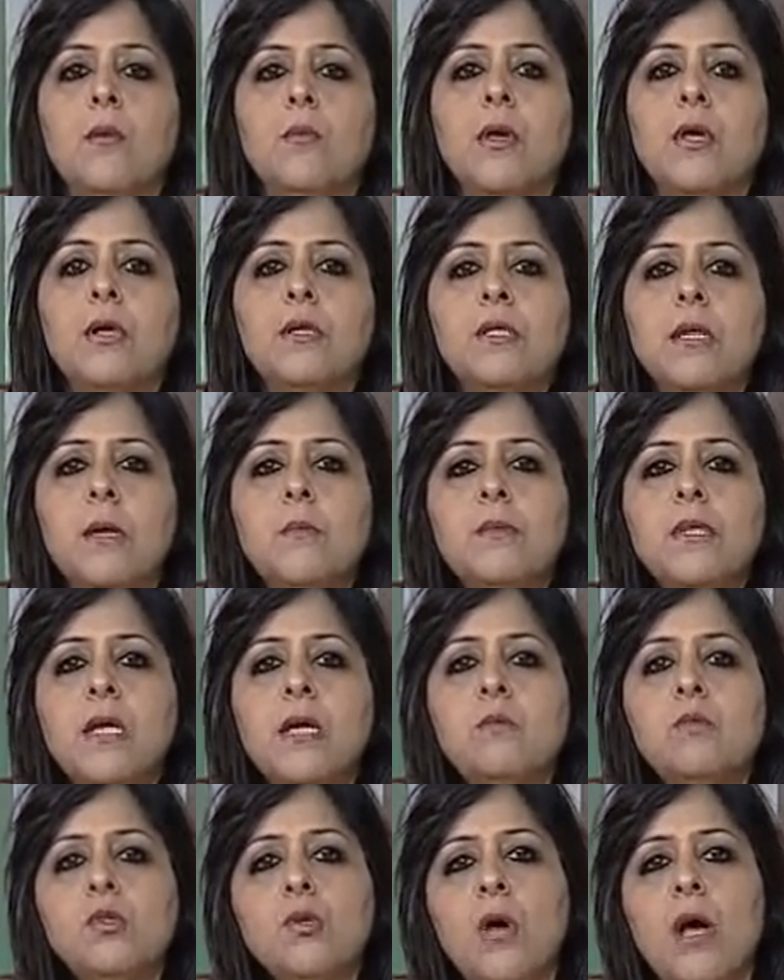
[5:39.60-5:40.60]
Because
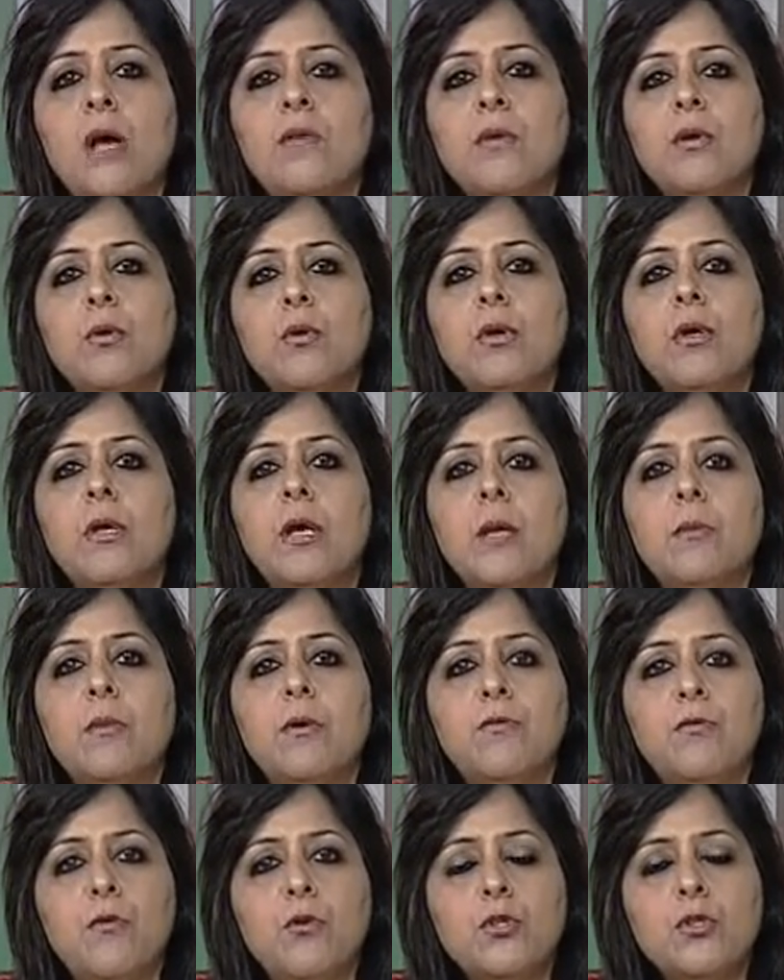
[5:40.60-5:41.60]
sometimes you have a good
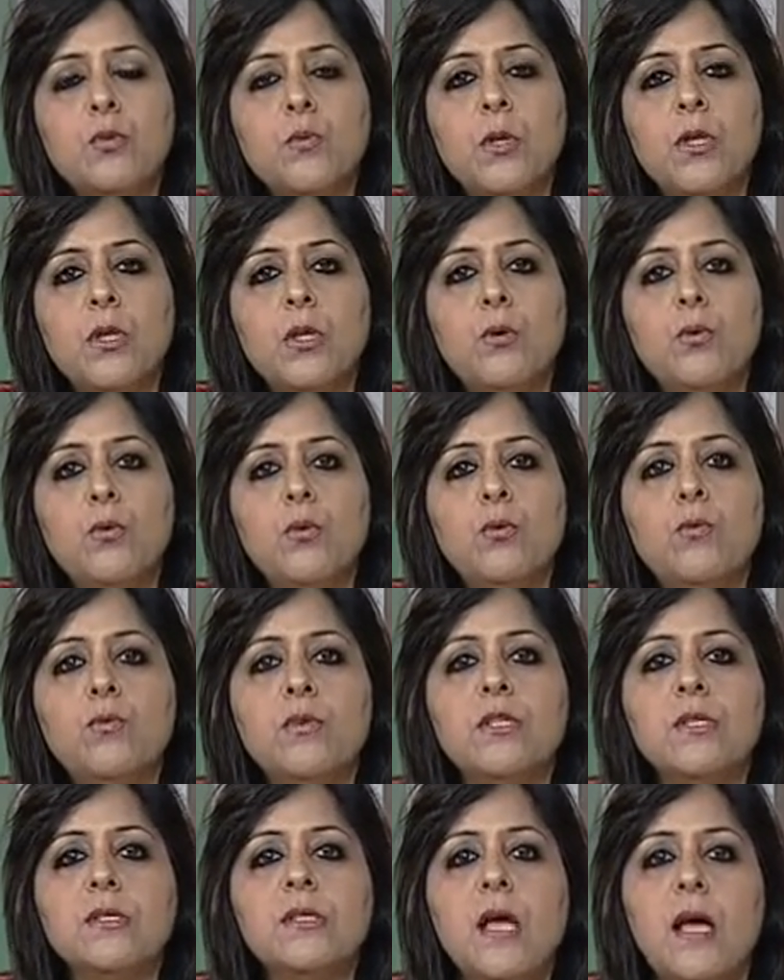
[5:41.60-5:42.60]
labor force with you
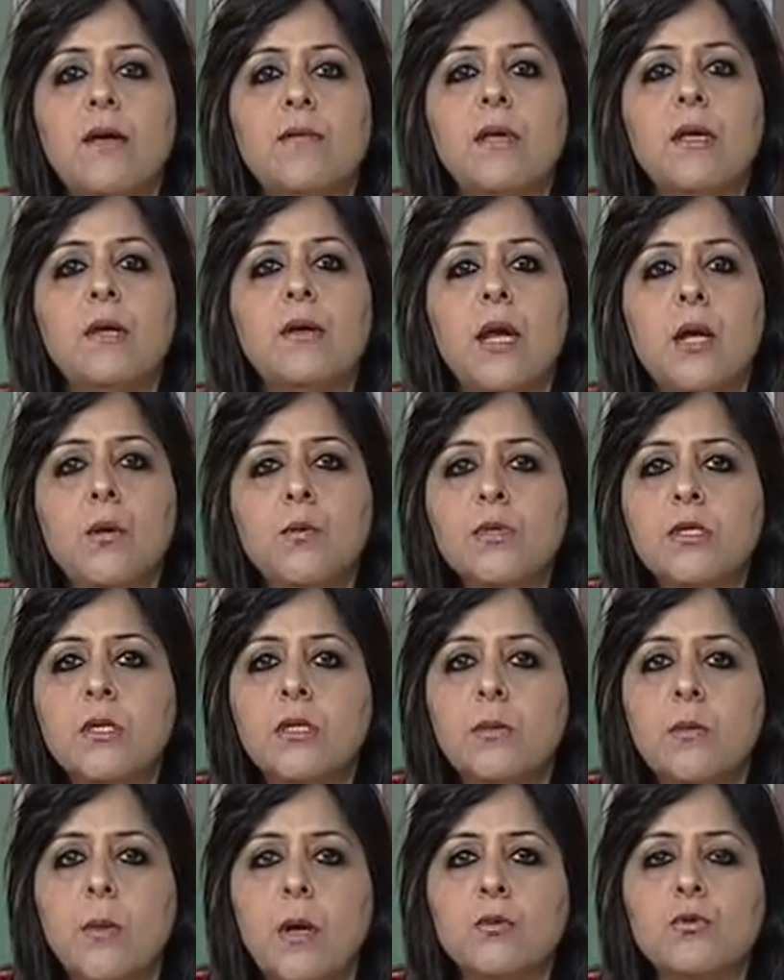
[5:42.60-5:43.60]
which is having a
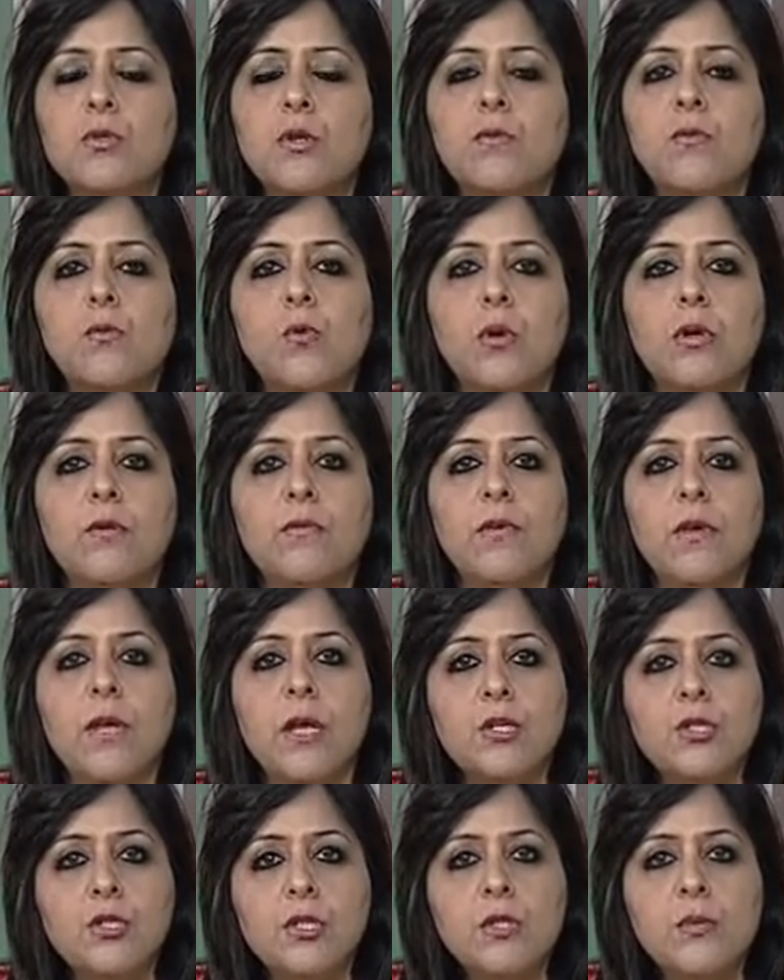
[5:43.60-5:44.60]
requisite amount of
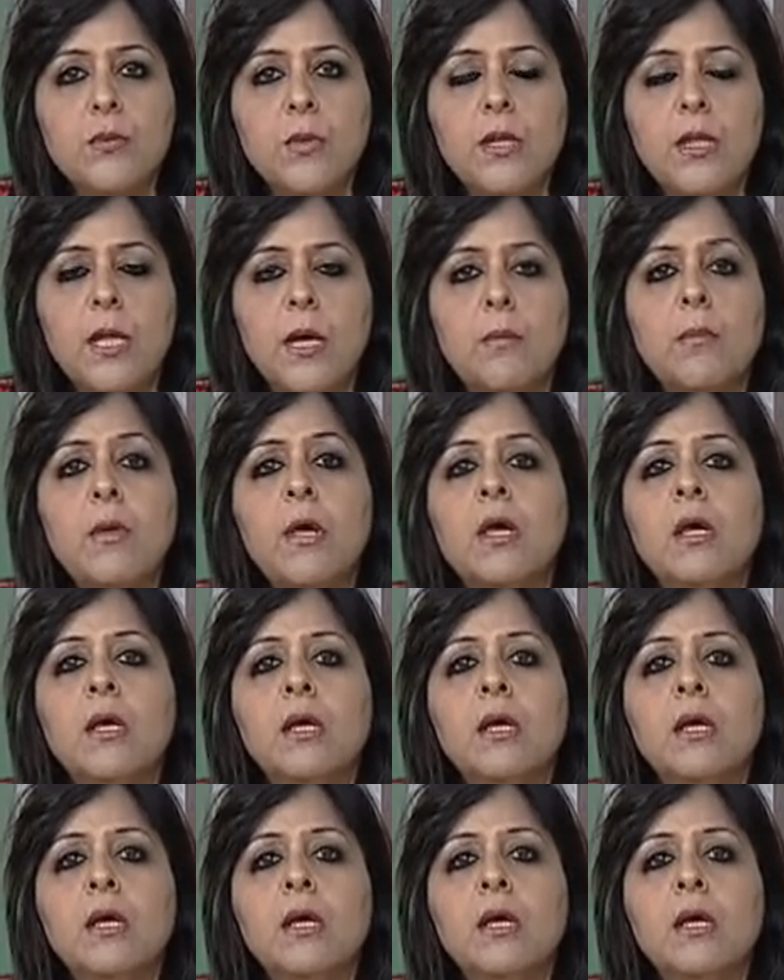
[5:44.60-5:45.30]
qualifications with them.